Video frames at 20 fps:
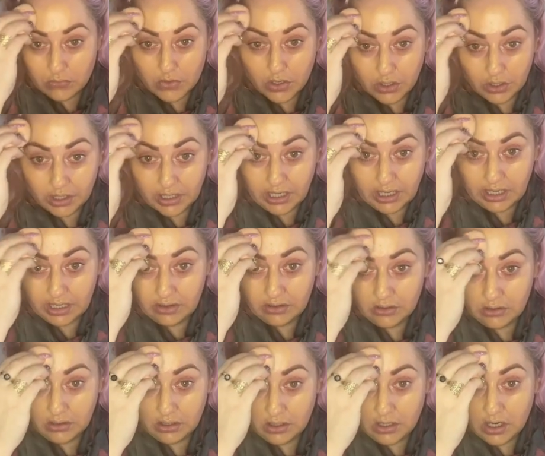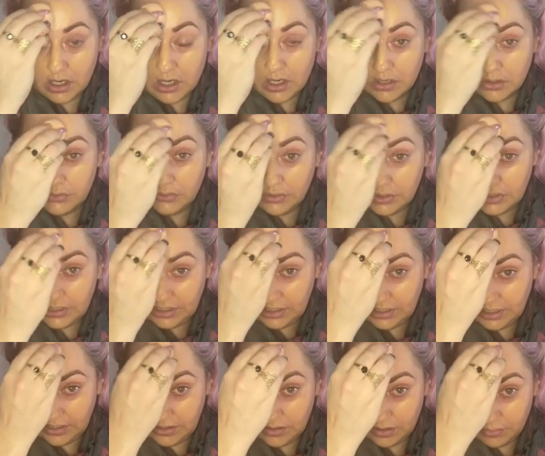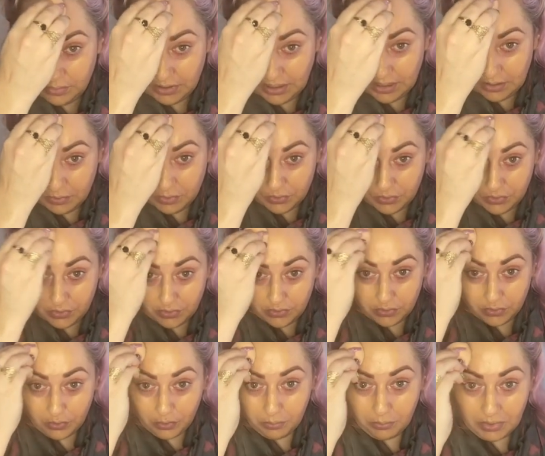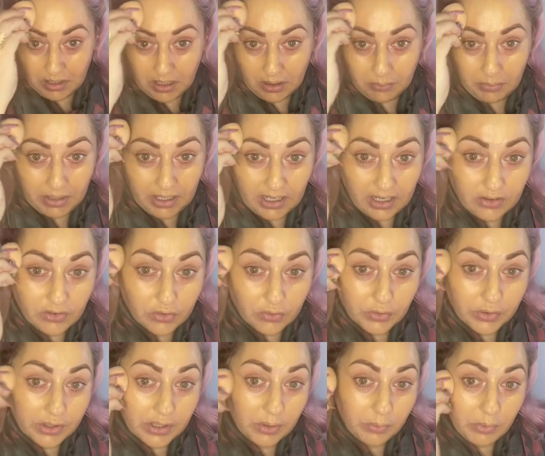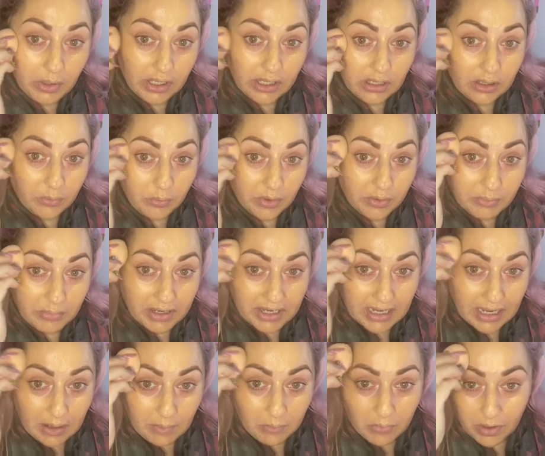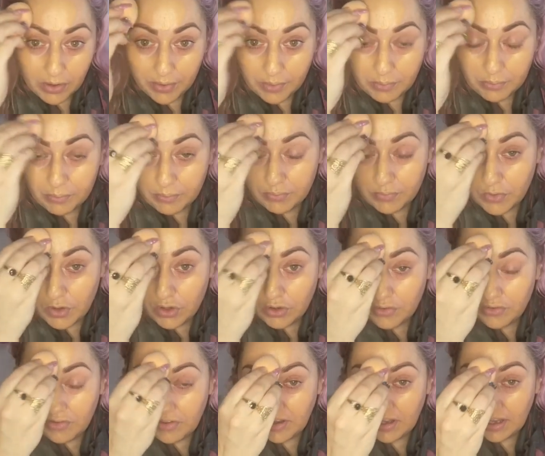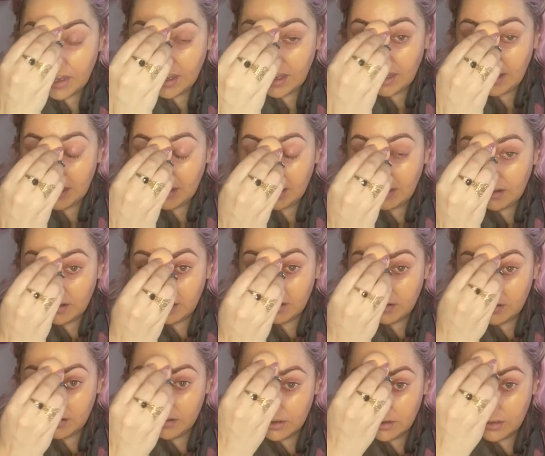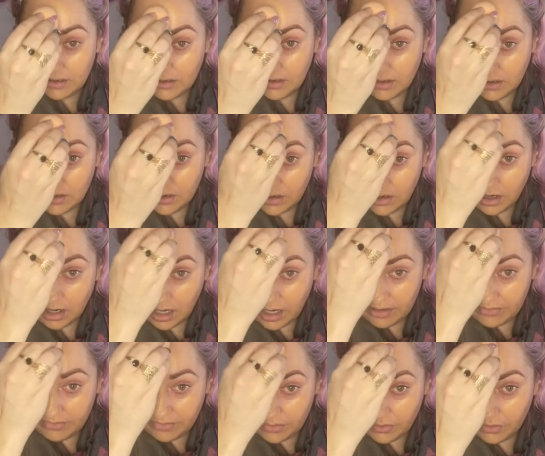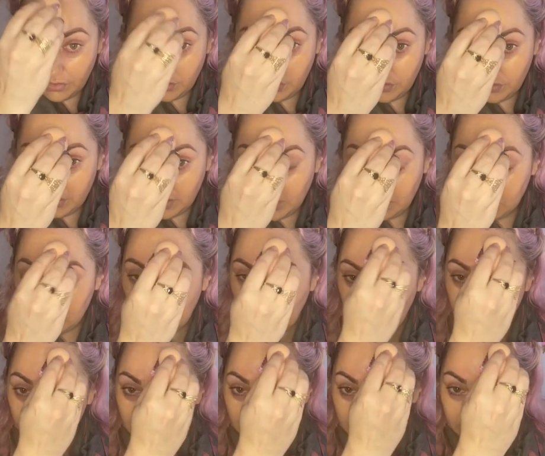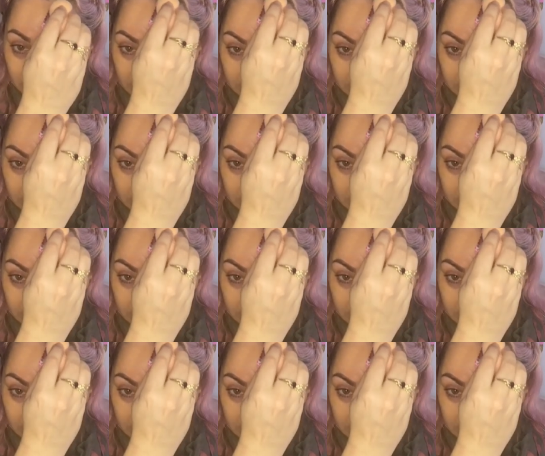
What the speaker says: Okay. Really need to be able to zoom in a bit. It's really weird with my camera. I'm using a iPhone 10 Plus.